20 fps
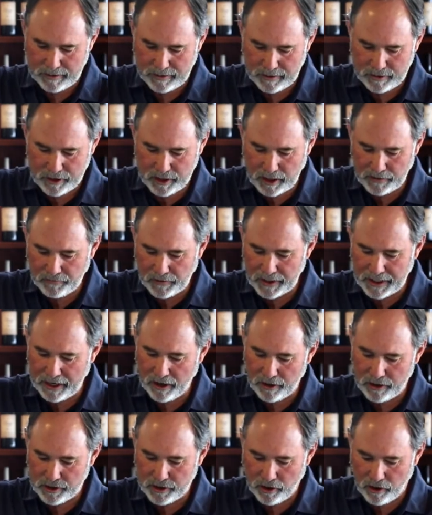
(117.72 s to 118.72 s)

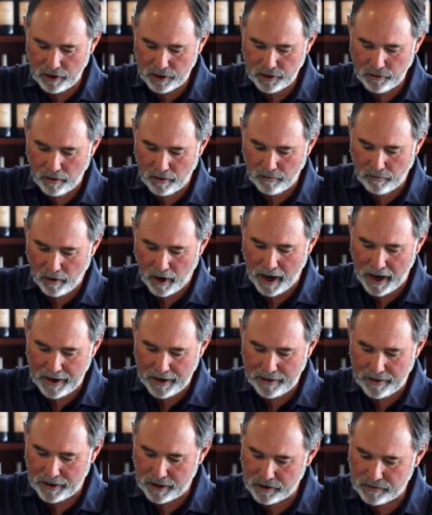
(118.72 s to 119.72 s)
Zinfandel is also a variety
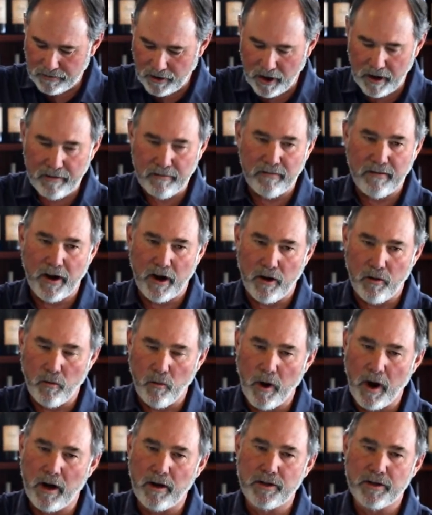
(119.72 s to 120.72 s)
that is very, very
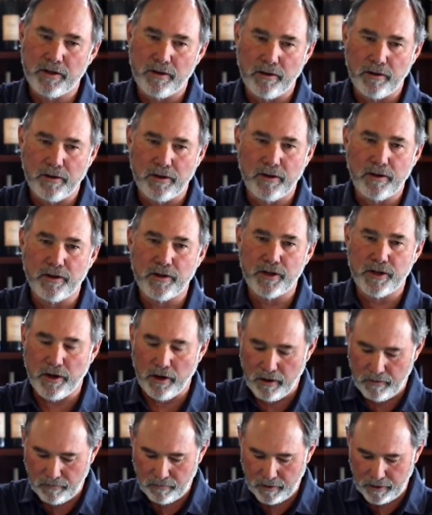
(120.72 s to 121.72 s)
well suited to the
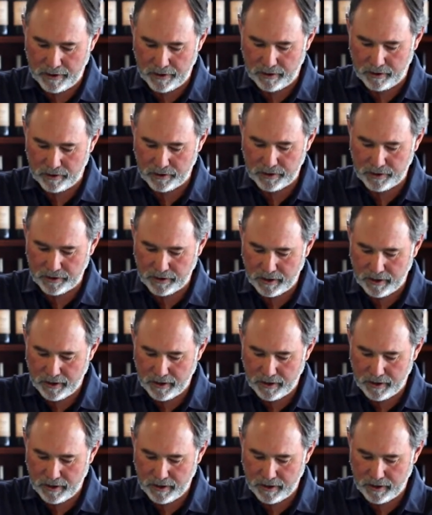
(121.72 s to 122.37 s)
Sierra Foothills,